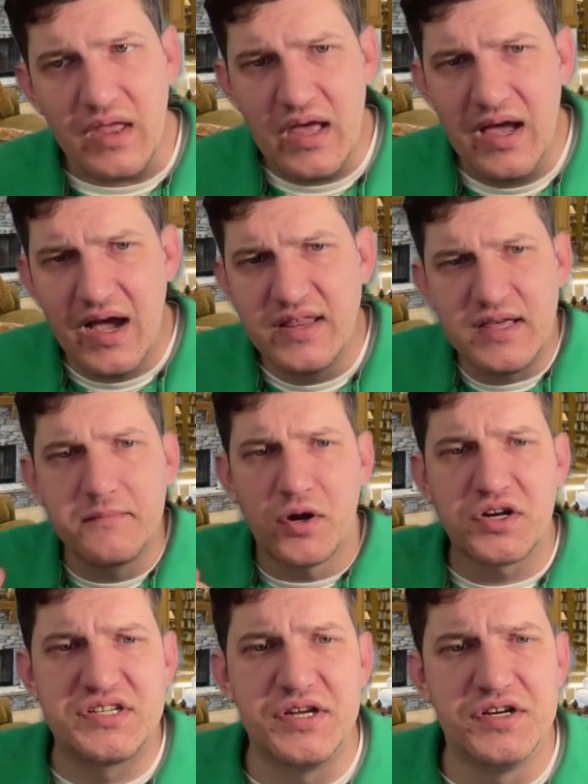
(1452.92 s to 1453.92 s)
I think Mark
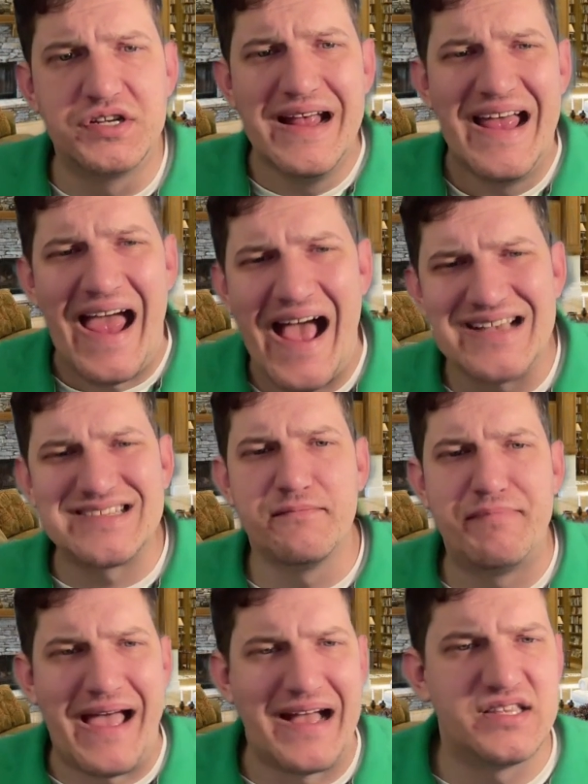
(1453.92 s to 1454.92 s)
Sears has a
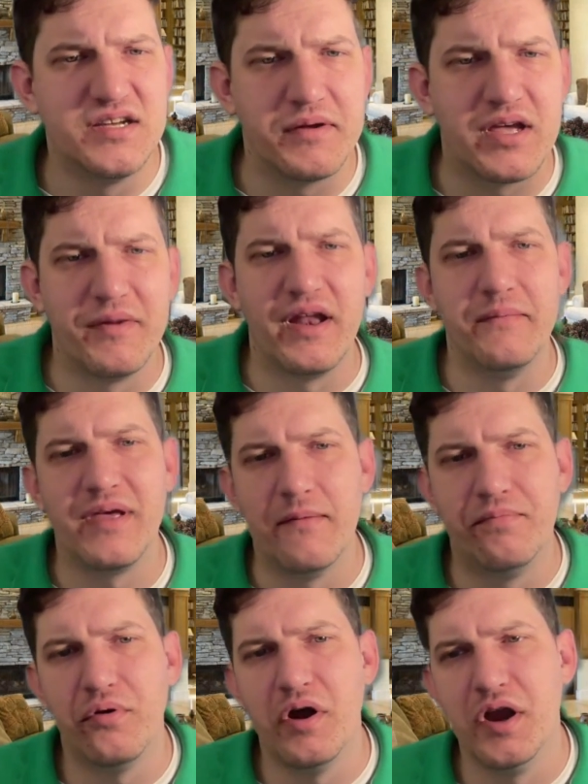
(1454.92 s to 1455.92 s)
path to become an NBA
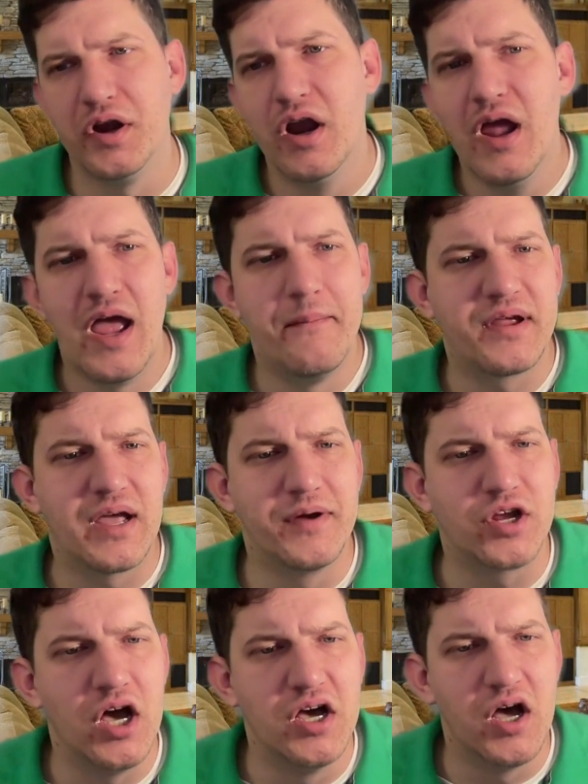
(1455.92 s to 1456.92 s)
player and become
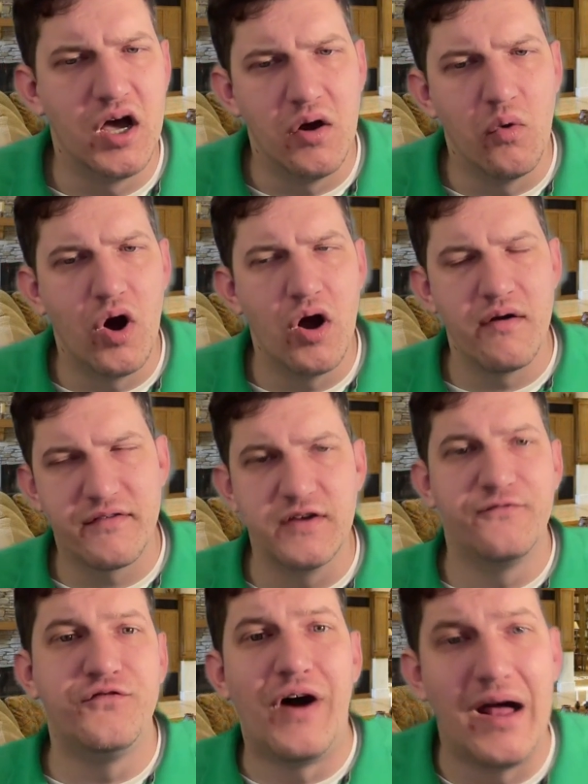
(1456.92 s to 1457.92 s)
to
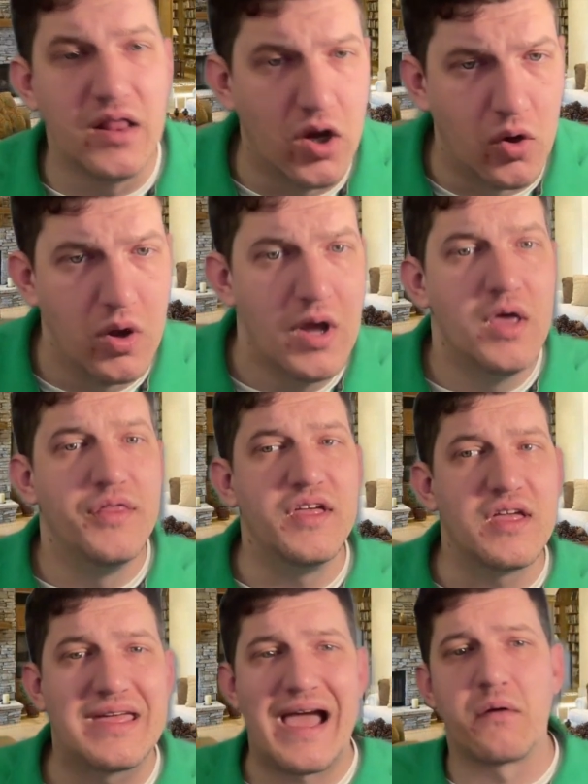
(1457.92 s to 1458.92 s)
follow
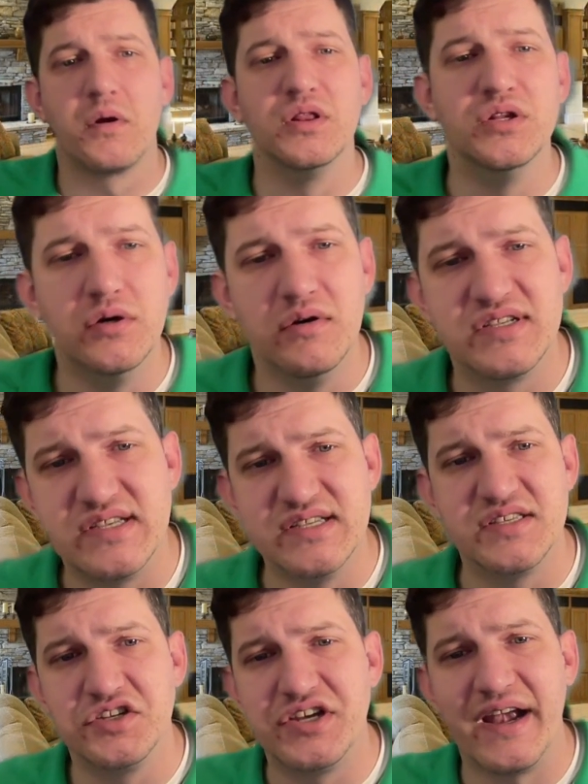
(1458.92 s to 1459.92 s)
the Kyra Lewis's,
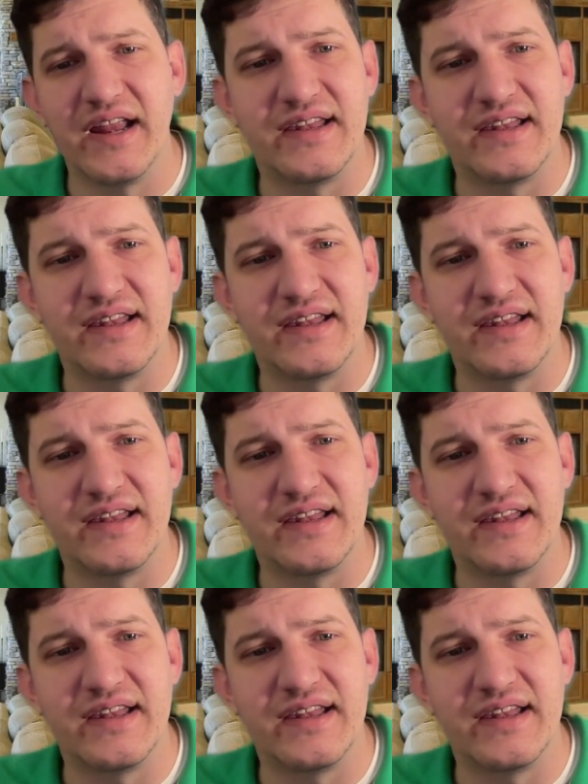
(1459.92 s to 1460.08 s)
the J.D.